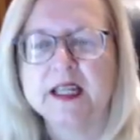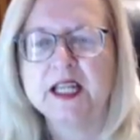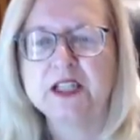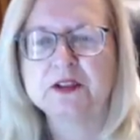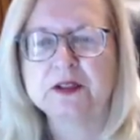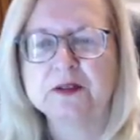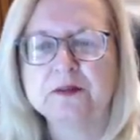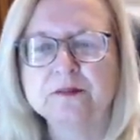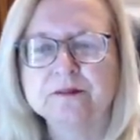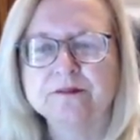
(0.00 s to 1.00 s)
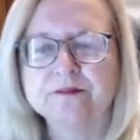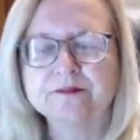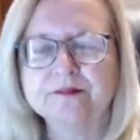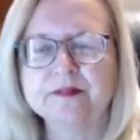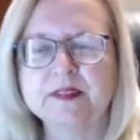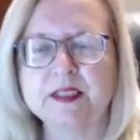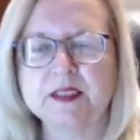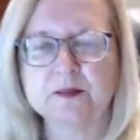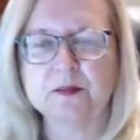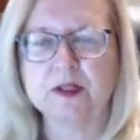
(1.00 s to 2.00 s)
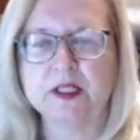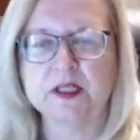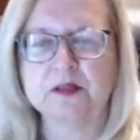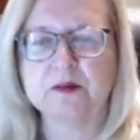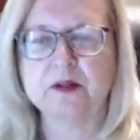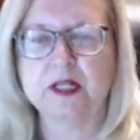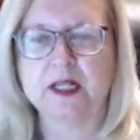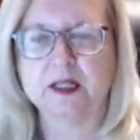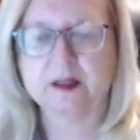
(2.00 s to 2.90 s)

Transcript: Hey, Drew. Good morning, good morning.